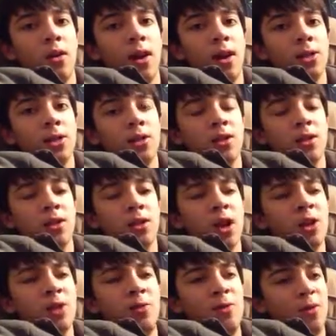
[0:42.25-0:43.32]
H D. I
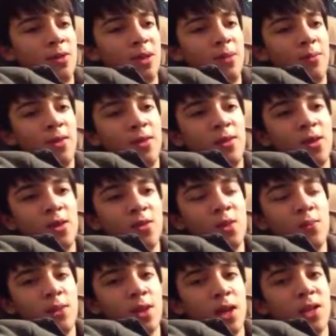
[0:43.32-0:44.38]
don't even know the name, but there's too
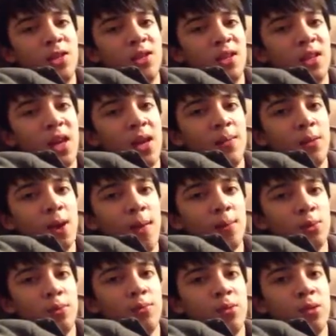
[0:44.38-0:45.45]
much H D Game
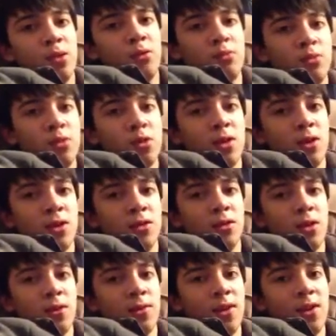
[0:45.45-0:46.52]
Capture Pro nerdy
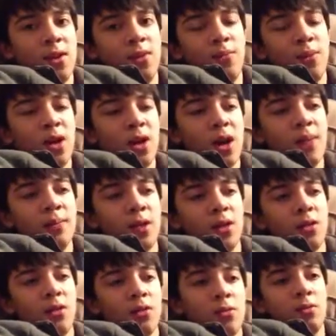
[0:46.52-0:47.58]
stuff in it. But I'm not
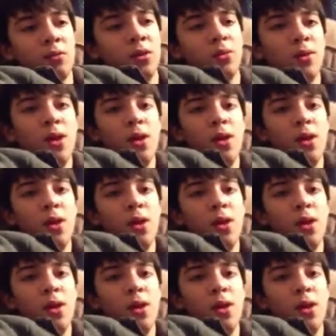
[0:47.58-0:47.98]
a nerd. No.